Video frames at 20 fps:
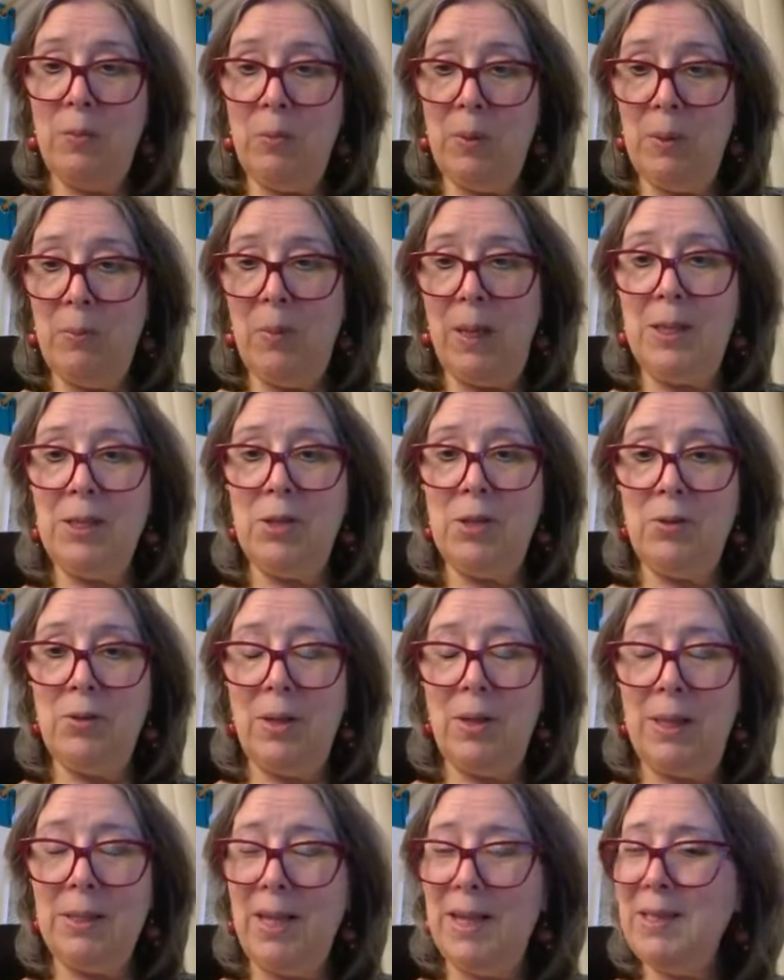to remind you,
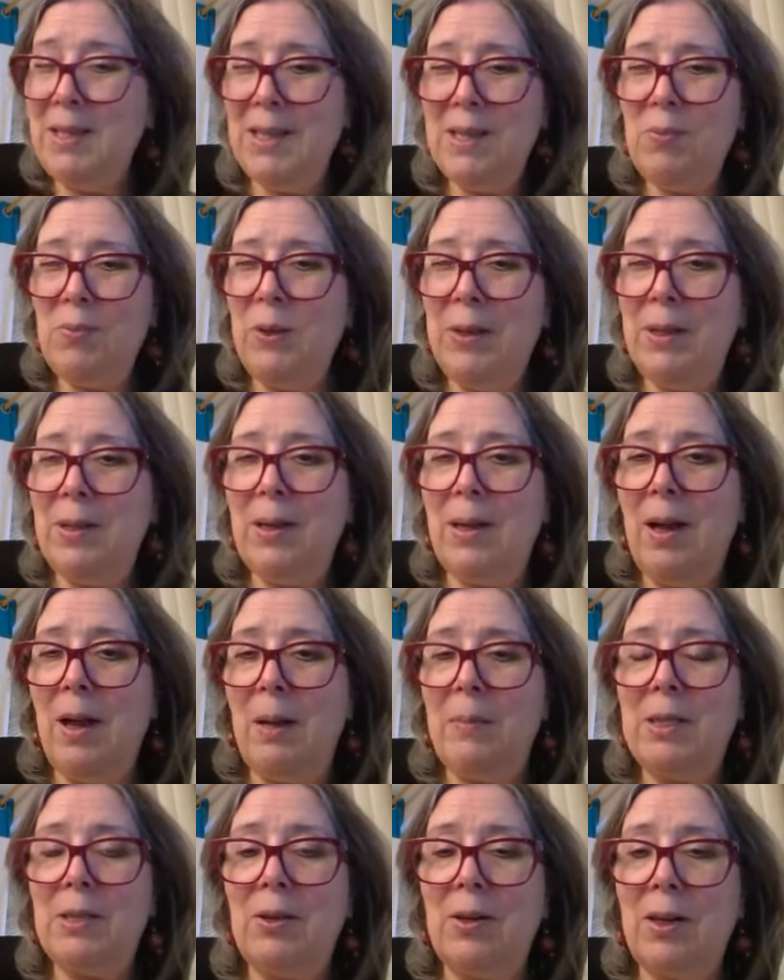I just wanted to comment